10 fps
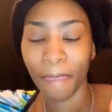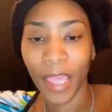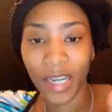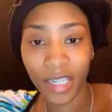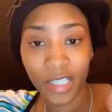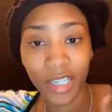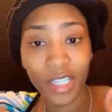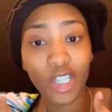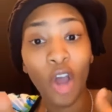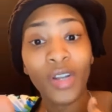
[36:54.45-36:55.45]
that this shit
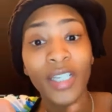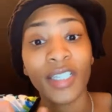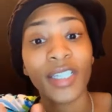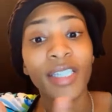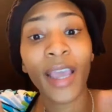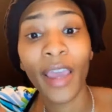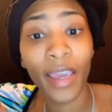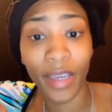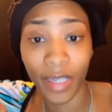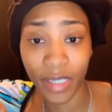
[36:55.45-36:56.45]
is all a
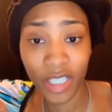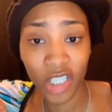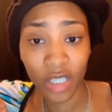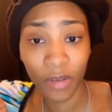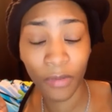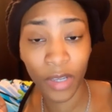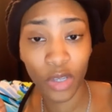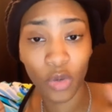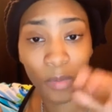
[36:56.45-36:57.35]
stage for you.